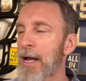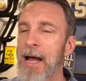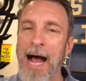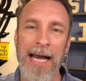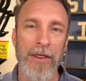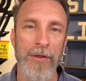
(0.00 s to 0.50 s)

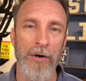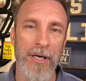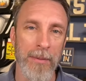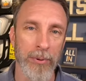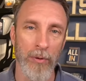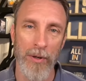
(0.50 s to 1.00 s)
I had 30
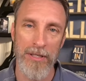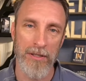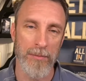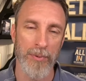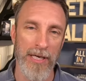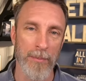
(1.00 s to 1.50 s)
employees at a
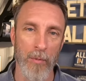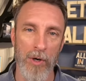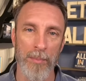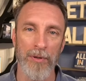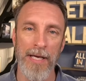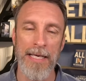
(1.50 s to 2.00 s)
brick and mortar
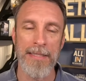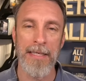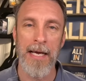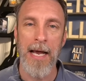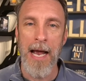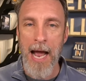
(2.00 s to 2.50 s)
place.
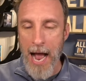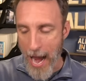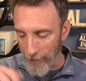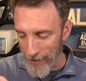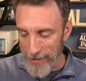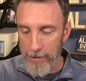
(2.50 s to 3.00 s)
I
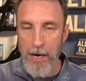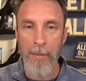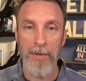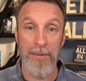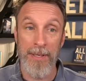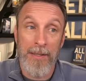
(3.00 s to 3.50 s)
ran the
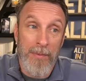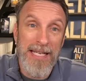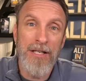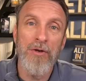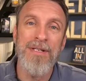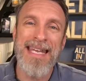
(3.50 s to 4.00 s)
numbers. I'm like, we can
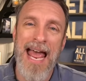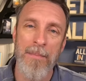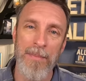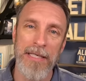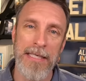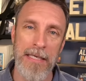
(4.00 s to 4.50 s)
do $10
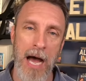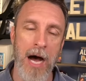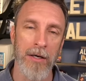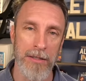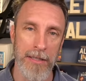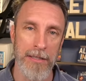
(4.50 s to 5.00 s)
million
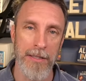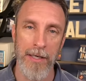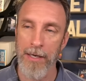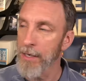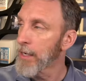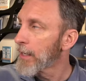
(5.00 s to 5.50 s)
this
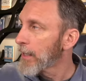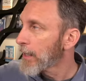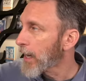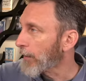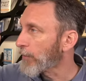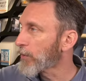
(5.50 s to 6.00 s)
year
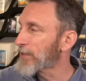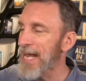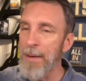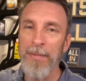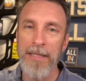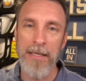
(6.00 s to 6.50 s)
I wrote $10
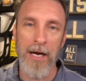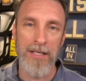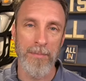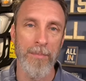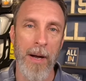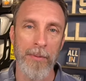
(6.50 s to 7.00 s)
million
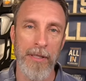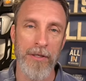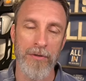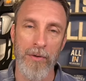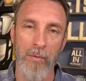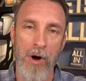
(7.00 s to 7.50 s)
in bubble letters
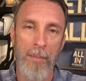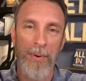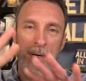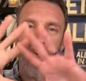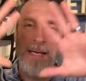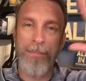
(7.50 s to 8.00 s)
on the wall, put a
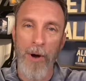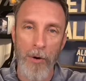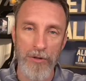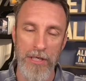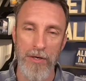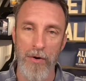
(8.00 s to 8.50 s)
big
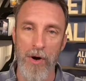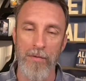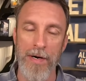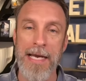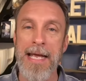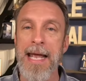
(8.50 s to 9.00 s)
post it note over
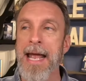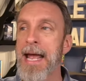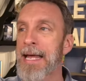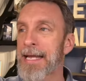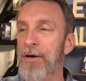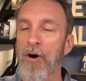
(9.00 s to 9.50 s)
it,
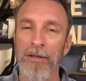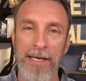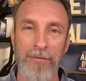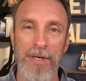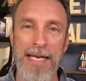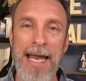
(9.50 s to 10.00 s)
and then called
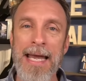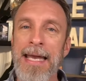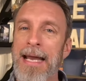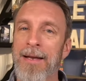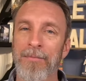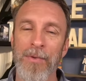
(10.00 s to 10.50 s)
everyone in.
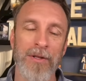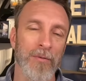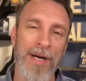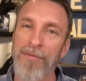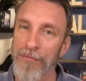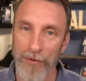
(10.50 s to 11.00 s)
And with
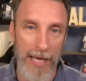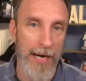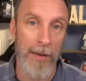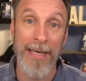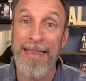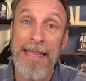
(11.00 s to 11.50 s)
great flair, I'm
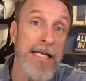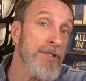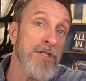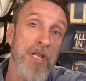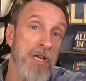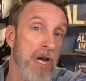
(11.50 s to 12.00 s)
like, this
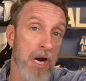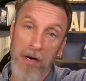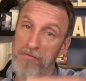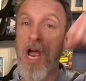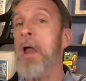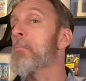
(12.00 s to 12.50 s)
is the year of
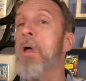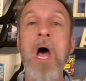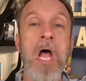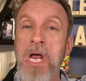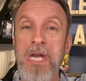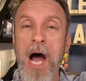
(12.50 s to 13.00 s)
$10 million.